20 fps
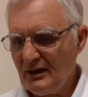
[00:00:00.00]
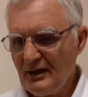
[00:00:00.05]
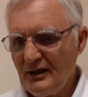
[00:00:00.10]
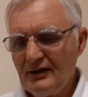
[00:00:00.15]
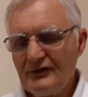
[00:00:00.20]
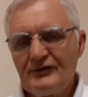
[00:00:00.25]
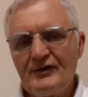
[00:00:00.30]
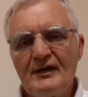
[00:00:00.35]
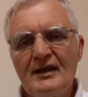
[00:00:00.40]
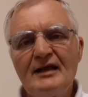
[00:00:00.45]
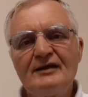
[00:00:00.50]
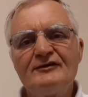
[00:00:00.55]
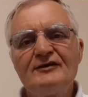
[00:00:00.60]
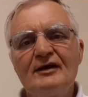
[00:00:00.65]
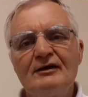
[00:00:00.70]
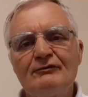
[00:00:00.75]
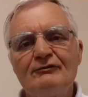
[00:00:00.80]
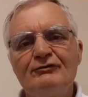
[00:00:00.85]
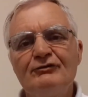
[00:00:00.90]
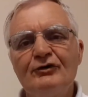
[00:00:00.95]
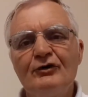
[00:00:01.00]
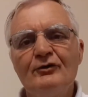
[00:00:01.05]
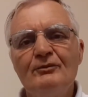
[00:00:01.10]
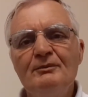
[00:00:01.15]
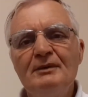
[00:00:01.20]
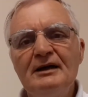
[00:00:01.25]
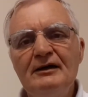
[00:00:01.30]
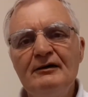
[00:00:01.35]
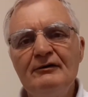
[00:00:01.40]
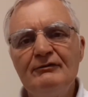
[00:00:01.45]
So that's it for
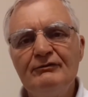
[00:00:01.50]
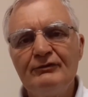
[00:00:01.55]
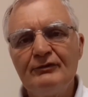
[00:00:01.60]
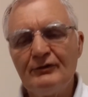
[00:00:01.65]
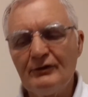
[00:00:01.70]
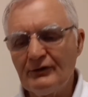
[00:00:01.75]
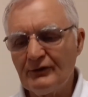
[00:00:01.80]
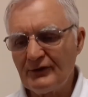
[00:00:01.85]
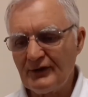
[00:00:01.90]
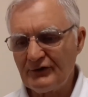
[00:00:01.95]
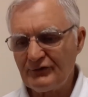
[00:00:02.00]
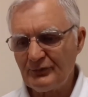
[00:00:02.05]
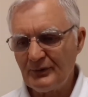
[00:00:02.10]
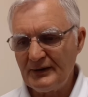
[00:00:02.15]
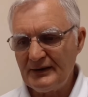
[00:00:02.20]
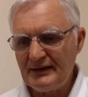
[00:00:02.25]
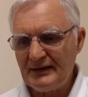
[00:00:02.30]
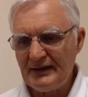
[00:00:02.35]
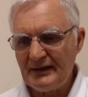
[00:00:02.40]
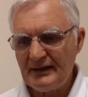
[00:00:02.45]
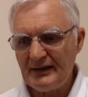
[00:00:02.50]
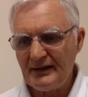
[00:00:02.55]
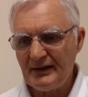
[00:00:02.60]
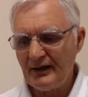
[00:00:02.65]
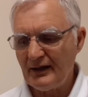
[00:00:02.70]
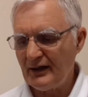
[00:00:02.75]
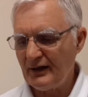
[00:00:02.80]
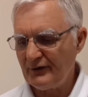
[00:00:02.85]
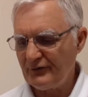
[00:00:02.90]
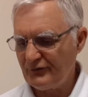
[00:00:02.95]
me for this week.
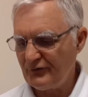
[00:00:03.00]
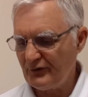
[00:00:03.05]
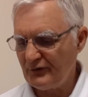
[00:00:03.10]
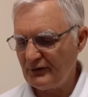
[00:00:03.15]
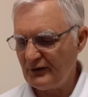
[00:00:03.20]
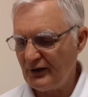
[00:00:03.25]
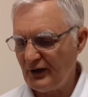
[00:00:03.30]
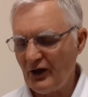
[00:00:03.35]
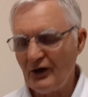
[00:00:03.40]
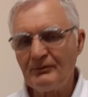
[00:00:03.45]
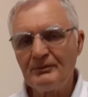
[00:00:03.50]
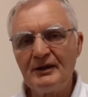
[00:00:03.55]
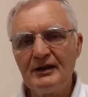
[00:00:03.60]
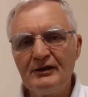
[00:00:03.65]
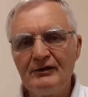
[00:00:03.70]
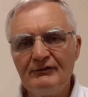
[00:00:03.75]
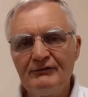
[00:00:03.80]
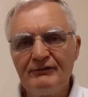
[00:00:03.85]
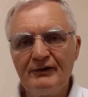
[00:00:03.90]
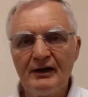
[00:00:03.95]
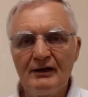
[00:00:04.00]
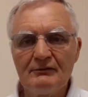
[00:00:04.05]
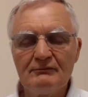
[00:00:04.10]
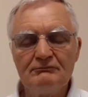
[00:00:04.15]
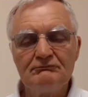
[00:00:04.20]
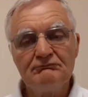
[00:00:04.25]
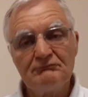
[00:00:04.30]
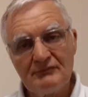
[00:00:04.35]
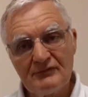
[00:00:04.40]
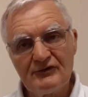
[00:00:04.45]
Certainly hope that you found
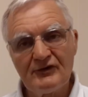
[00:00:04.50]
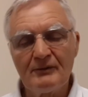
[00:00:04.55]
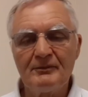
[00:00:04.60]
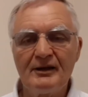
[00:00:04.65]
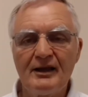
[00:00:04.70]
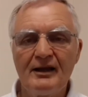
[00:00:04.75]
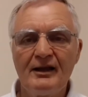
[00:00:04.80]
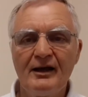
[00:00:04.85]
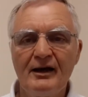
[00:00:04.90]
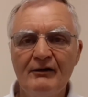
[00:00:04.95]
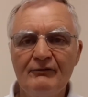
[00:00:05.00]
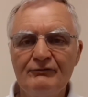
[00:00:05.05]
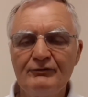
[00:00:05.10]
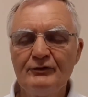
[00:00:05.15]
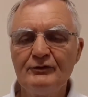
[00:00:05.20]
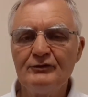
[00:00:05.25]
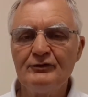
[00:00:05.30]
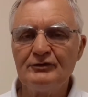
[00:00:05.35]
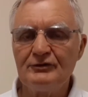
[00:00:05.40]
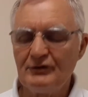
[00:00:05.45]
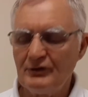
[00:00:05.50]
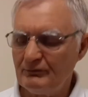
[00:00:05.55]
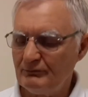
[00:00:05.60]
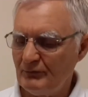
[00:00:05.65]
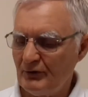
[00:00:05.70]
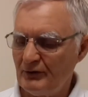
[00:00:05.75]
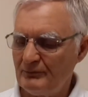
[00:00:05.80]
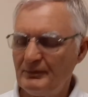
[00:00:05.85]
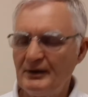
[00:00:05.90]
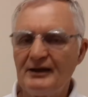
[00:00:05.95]
some of that helpful, and you
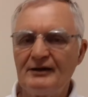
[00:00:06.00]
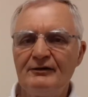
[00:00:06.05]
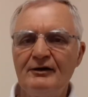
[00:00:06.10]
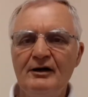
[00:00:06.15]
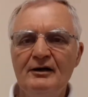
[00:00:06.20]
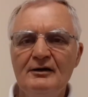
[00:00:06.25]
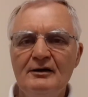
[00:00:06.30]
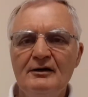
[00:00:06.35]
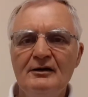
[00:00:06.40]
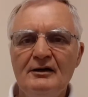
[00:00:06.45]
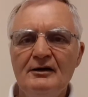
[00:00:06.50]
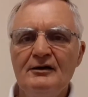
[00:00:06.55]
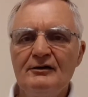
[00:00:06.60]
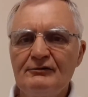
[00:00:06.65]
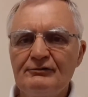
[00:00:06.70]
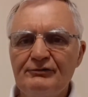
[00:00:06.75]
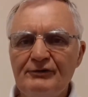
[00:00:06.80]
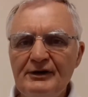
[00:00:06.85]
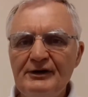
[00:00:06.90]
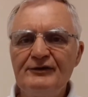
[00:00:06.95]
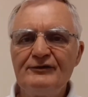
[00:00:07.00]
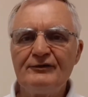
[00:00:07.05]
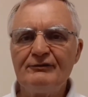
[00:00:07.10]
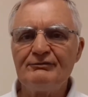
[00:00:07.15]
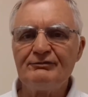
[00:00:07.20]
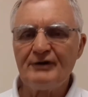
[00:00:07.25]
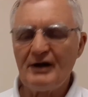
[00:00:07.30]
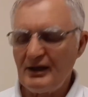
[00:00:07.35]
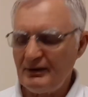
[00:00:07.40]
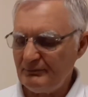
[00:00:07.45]
might be able to freeze the
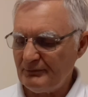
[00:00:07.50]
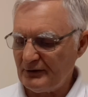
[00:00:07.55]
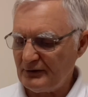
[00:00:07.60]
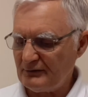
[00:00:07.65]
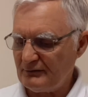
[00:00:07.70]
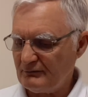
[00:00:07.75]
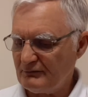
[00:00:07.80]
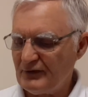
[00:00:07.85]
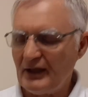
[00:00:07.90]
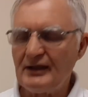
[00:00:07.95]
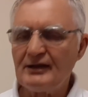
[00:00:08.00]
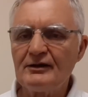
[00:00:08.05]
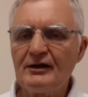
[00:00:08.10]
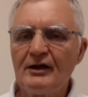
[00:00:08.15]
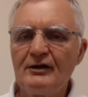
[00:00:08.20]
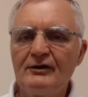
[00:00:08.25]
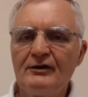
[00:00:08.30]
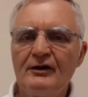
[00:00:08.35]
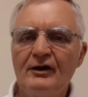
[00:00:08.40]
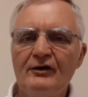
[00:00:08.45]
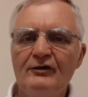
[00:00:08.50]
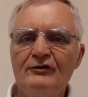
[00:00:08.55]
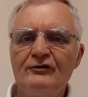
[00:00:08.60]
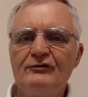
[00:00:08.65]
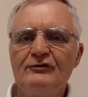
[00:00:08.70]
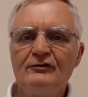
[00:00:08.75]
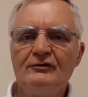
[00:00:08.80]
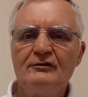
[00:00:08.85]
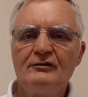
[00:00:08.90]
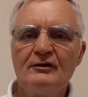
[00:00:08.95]
frame and take a note of
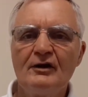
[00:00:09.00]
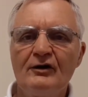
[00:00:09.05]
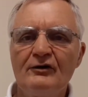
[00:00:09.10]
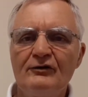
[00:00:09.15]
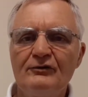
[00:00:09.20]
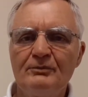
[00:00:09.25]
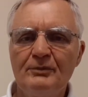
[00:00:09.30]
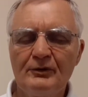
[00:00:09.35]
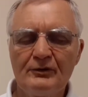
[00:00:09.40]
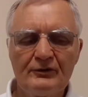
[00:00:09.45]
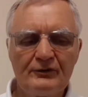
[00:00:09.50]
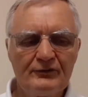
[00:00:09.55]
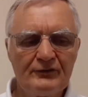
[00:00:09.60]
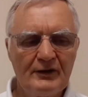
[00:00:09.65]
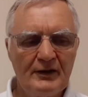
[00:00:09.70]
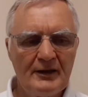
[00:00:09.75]
those books.